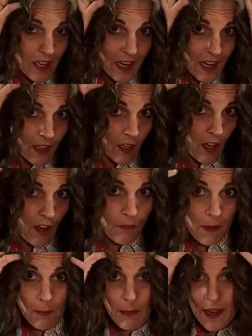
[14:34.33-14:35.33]
I love
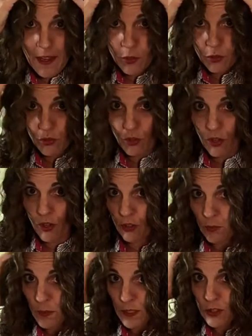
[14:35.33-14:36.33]
my battle scars,
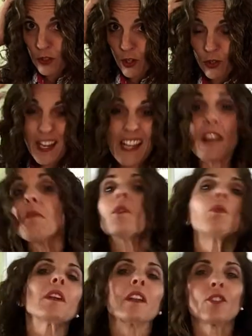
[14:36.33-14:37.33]
but you know, not
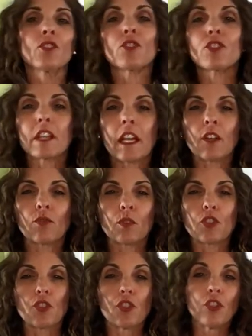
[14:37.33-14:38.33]
everyone understands
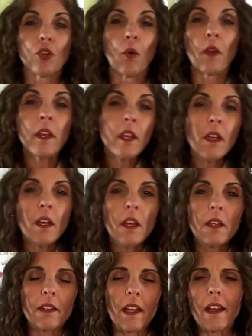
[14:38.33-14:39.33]
what you're doing.
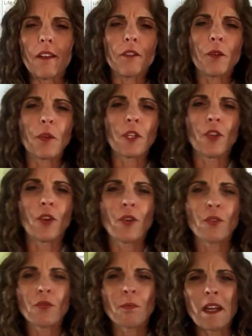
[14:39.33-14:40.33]
Not everyone
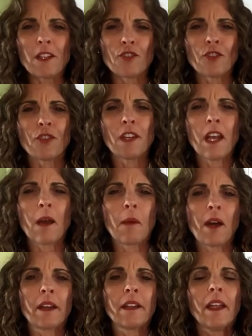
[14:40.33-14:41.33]
knows my journey I'm
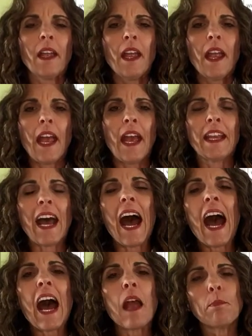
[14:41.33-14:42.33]
on. And
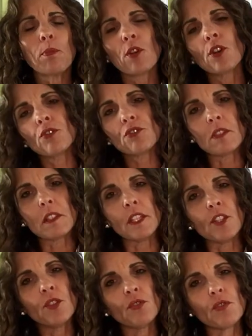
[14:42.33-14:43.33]
I personally
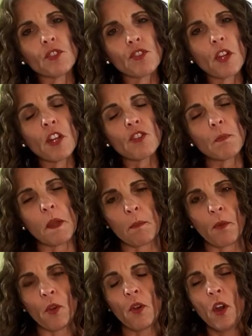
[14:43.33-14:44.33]
used to judge
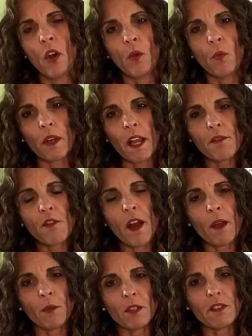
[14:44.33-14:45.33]
people whenever
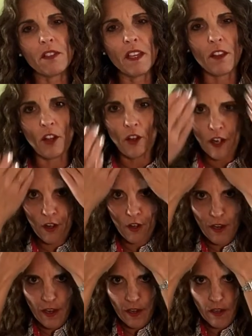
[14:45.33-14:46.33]
I would see their hair
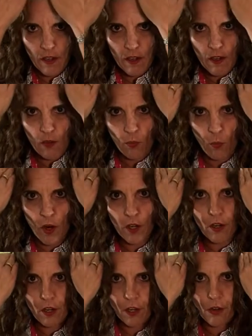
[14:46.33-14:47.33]
like one
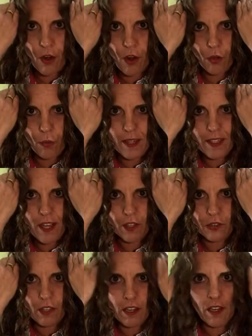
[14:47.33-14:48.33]
color all the way down
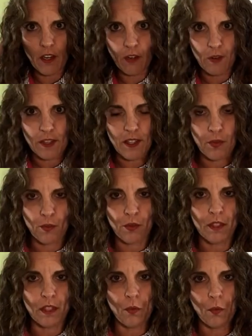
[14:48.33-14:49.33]
to here and then
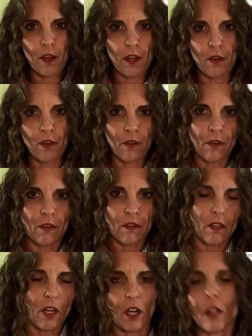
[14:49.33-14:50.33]
really weird
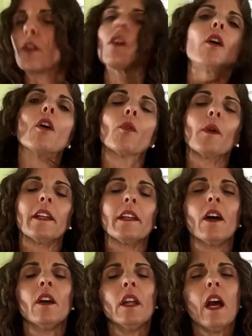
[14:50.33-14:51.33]
color all the way down.
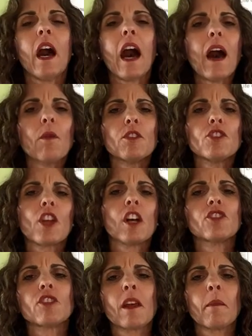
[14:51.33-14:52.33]
I would
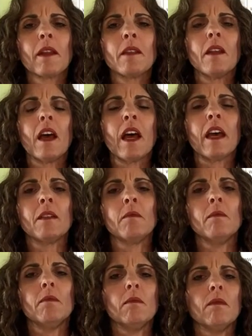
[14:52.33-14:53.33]
judge them and, and
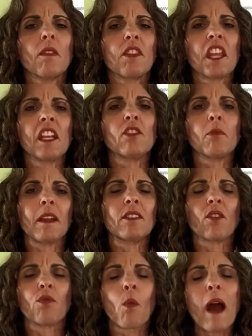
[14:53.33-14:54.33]
think to
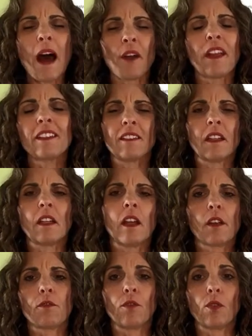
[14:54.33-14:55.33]
myself, wow, that's
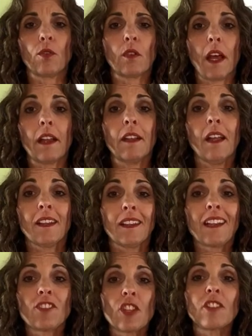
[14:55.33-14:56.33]
neglectful. That
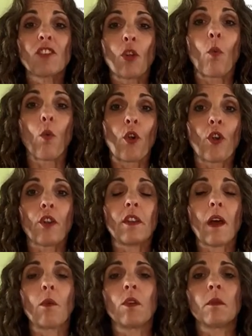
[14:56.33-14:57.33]
That's just the word
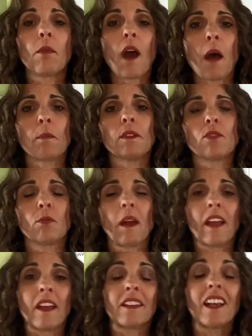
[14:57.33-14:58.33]
that would pop into my
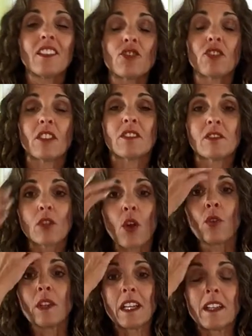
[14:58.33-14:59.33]
head. That's just so
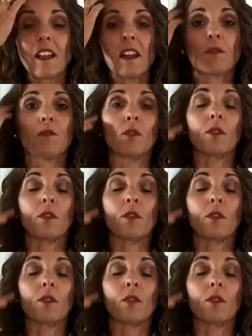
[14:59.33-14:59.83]
neglectful.